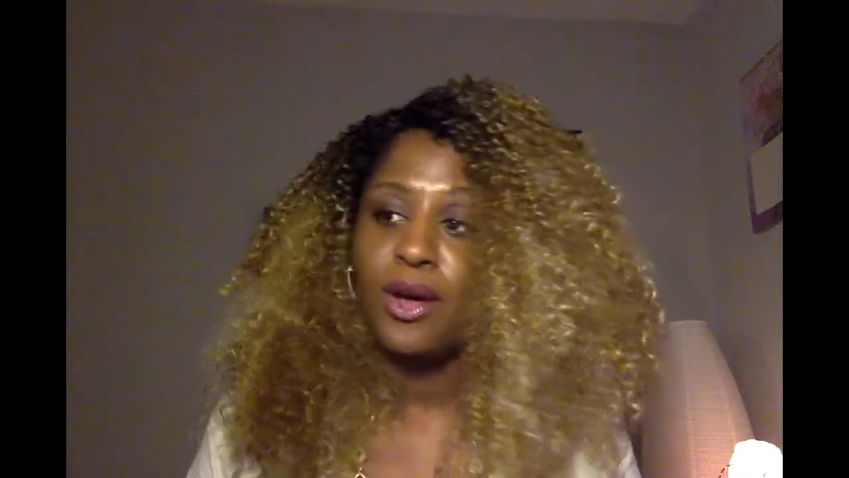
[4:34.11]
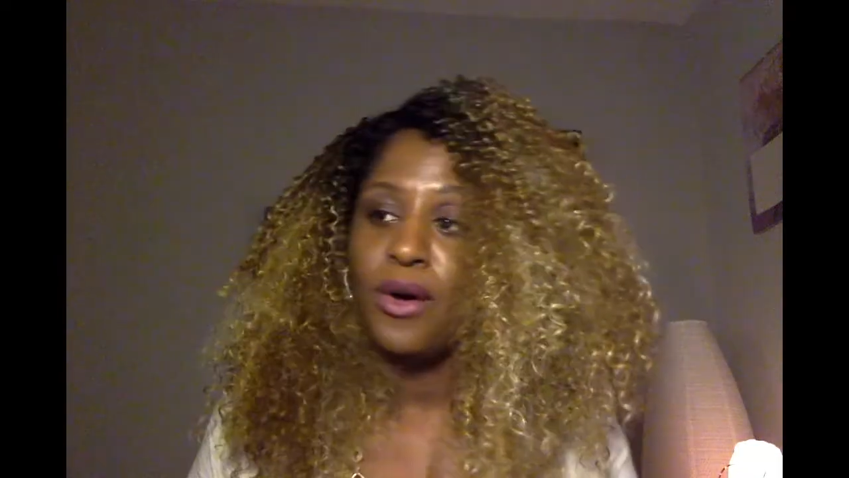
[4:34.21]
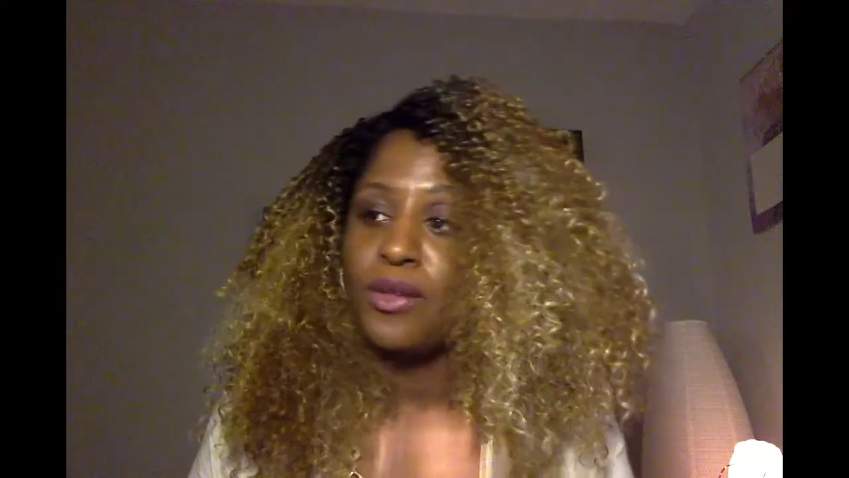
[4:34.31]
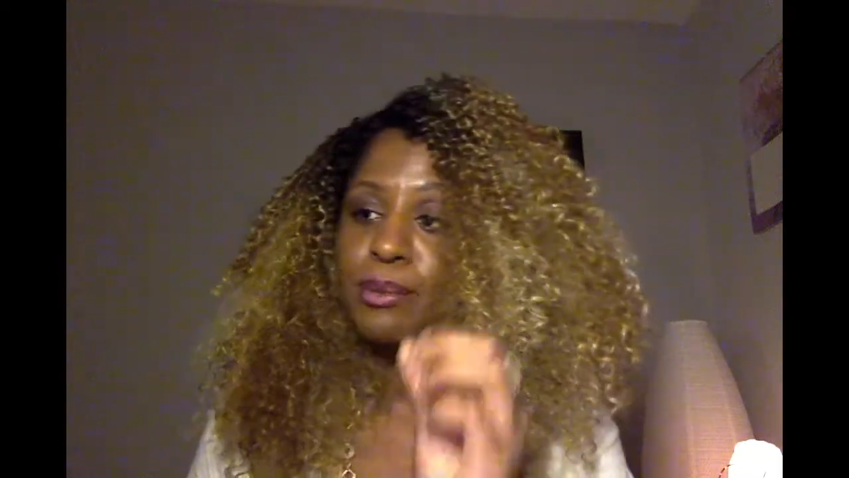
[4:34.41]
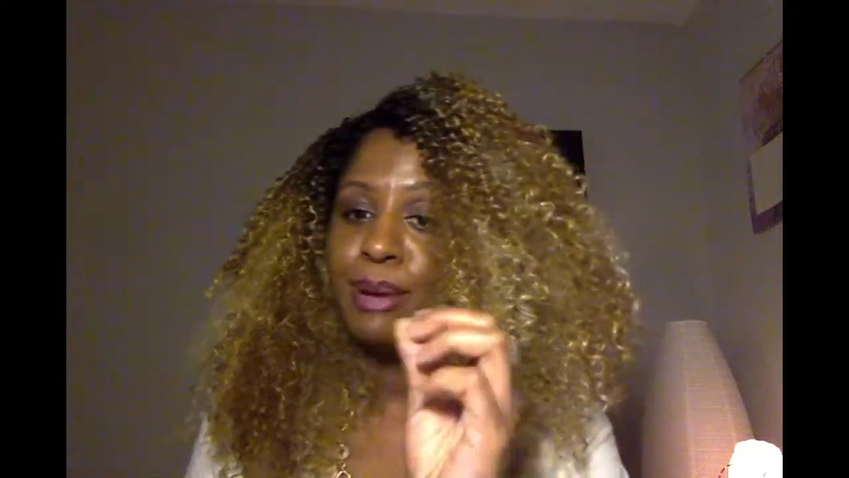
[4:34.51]

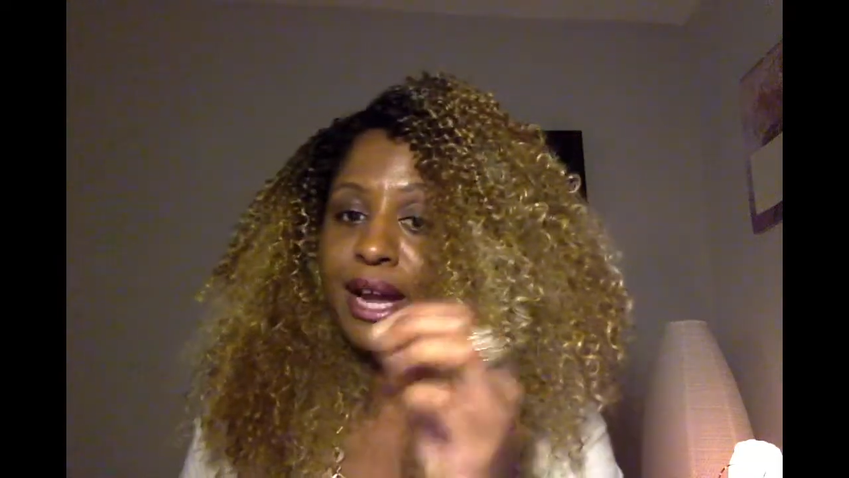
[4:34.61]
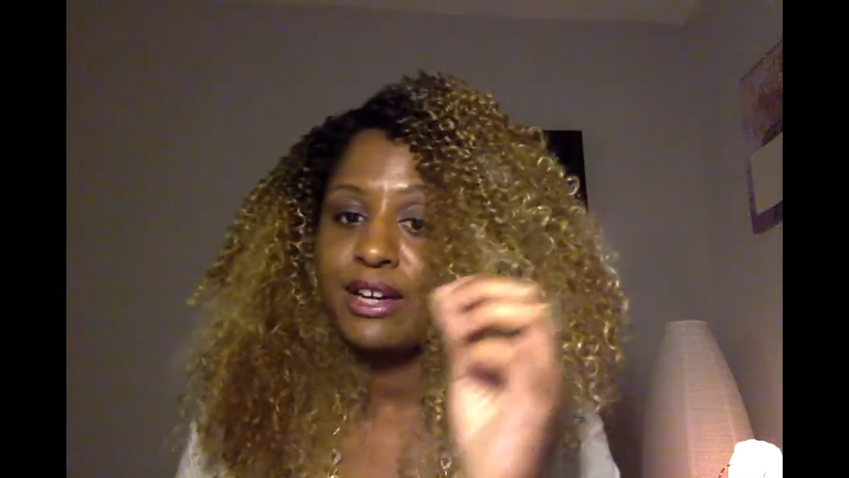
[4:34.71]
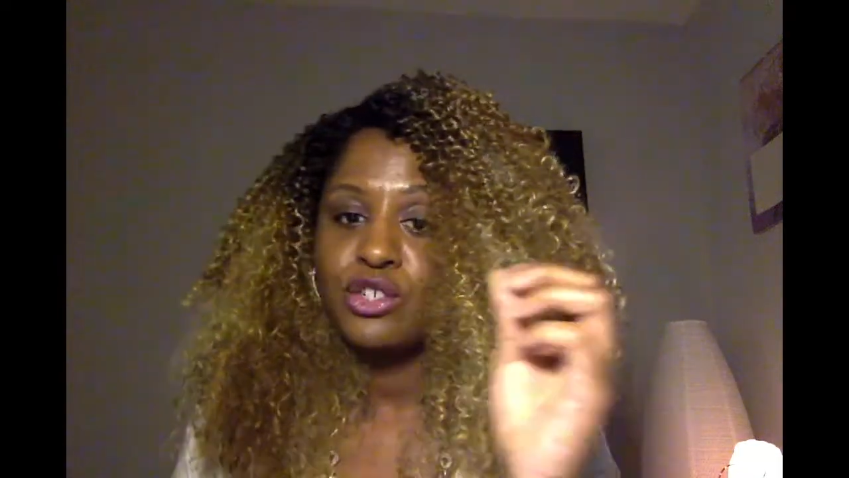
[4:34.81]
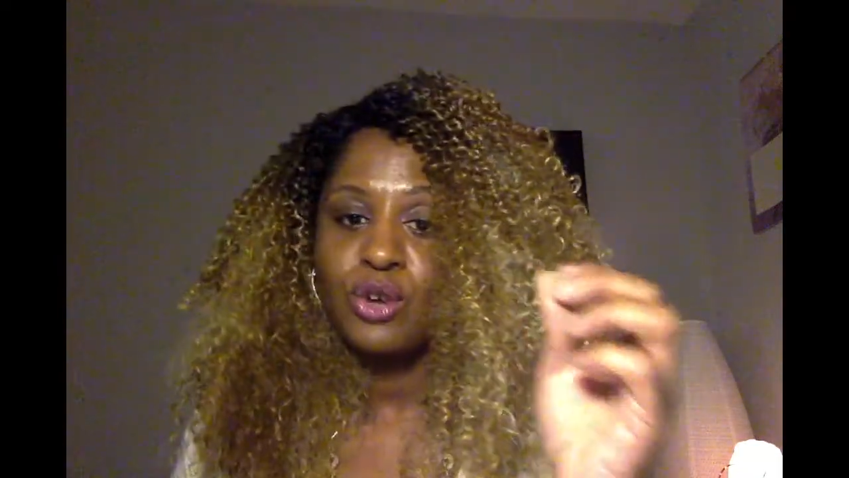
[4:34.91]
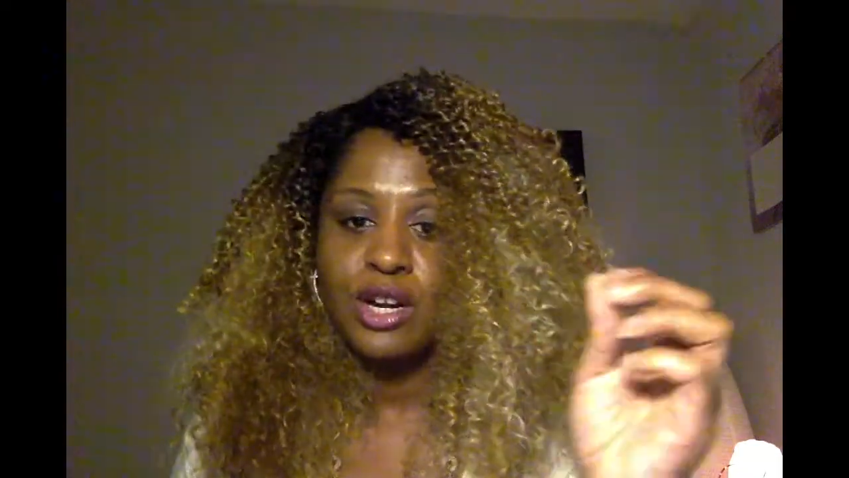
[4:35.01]
or the
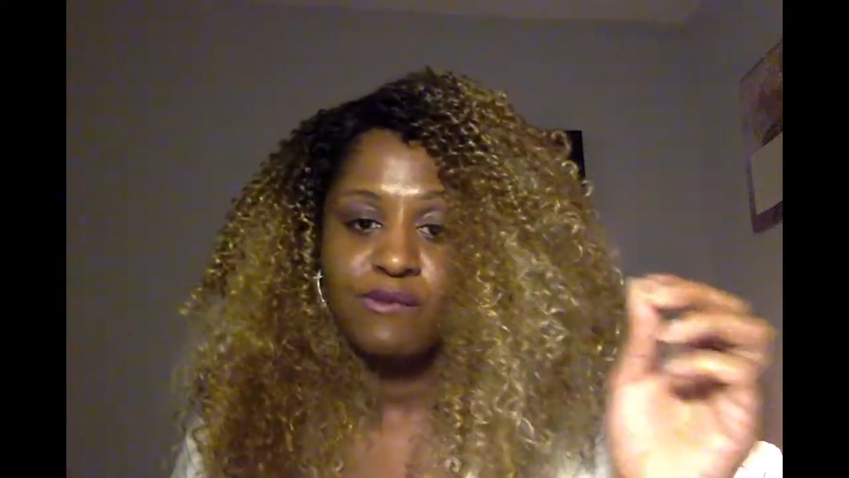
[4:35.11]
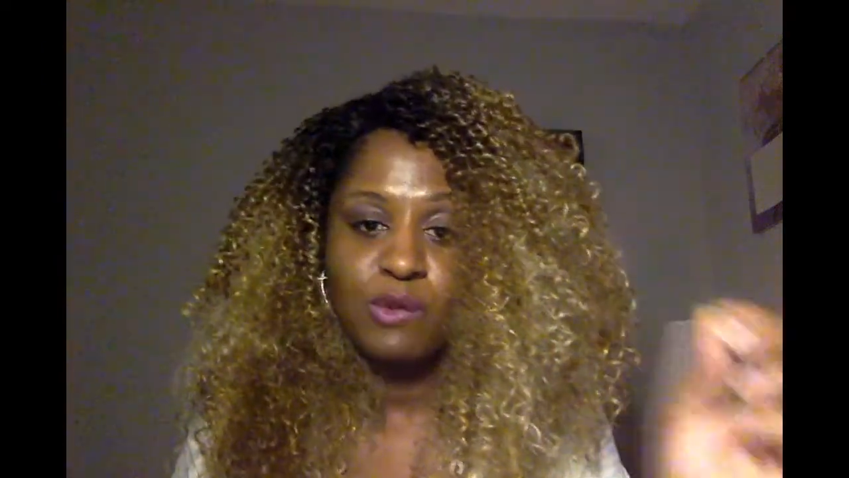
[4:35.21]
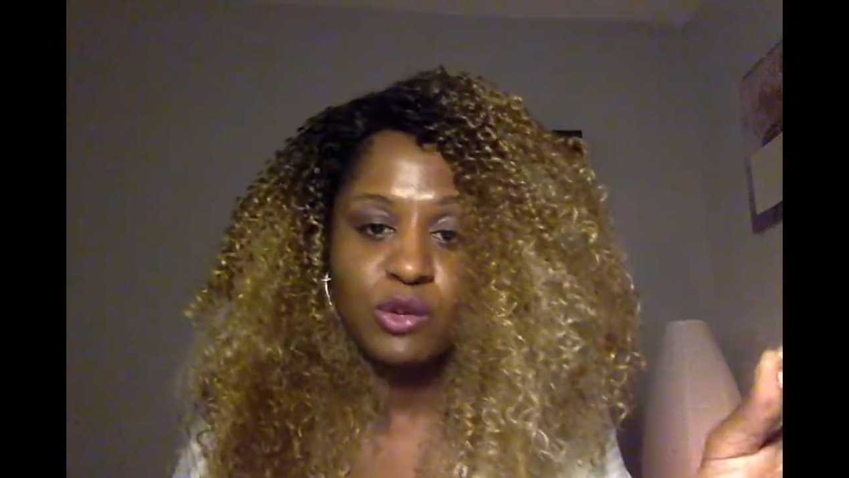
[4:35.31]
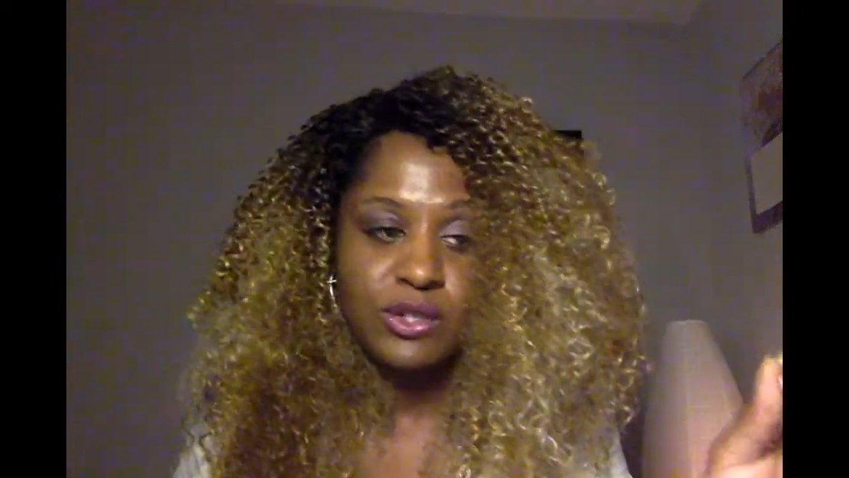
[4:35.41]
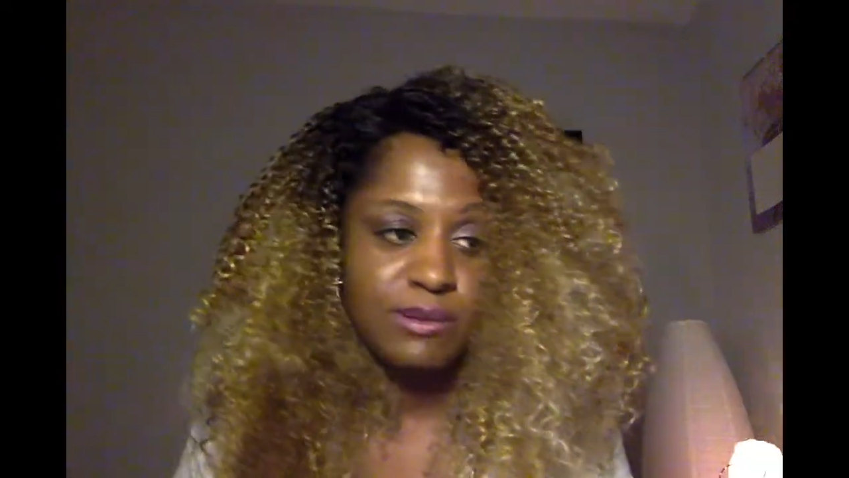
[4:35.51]
parents trying to
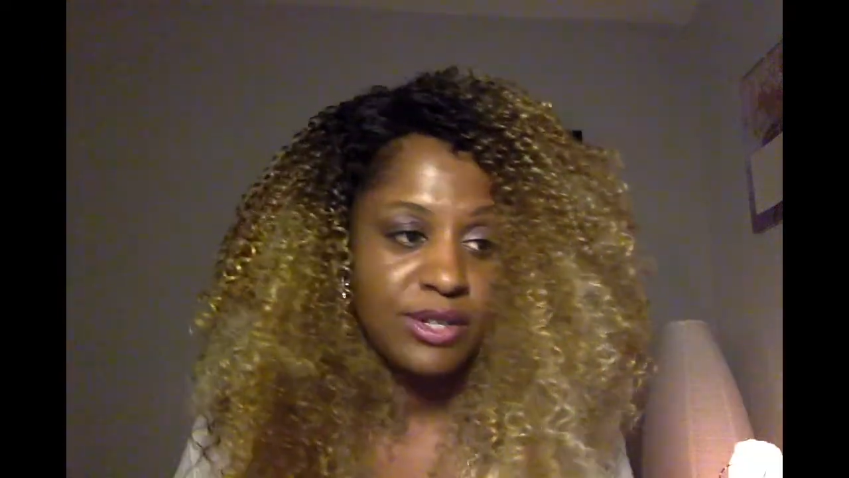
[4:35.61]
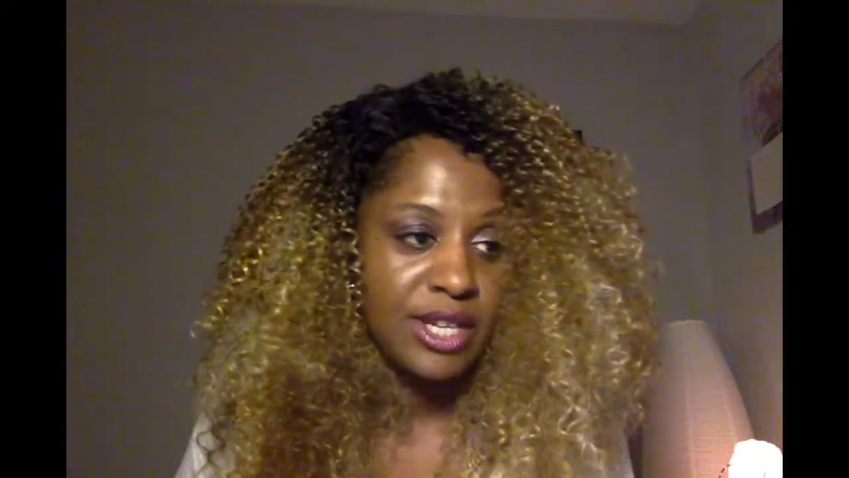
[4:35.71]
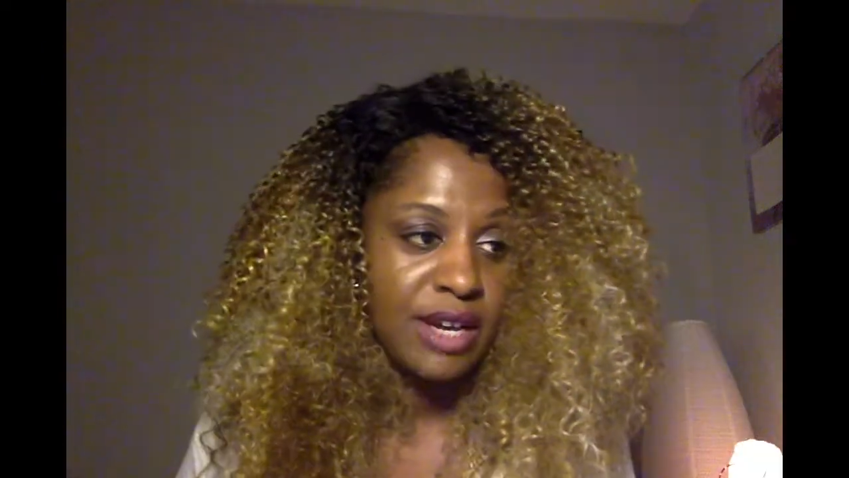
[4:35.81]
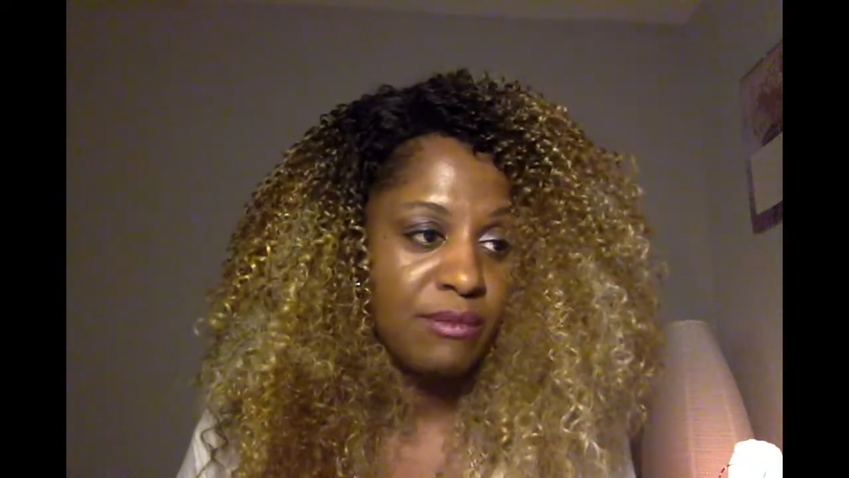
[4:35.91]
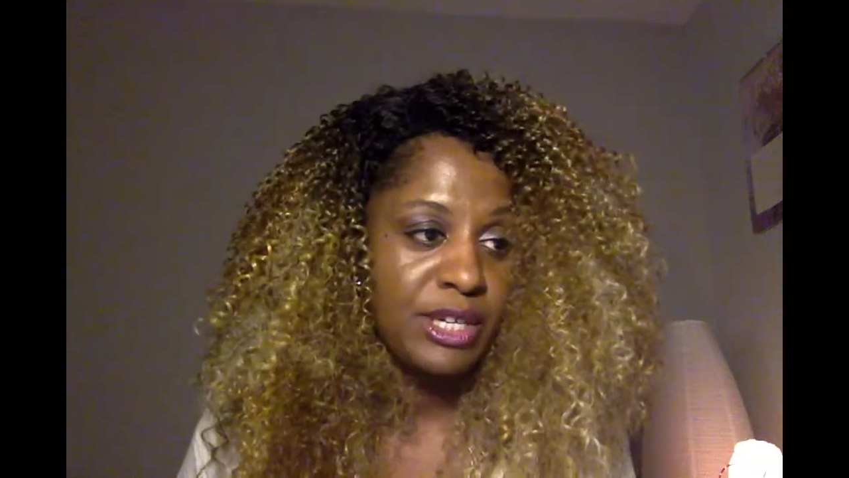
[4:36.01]
force them to sing.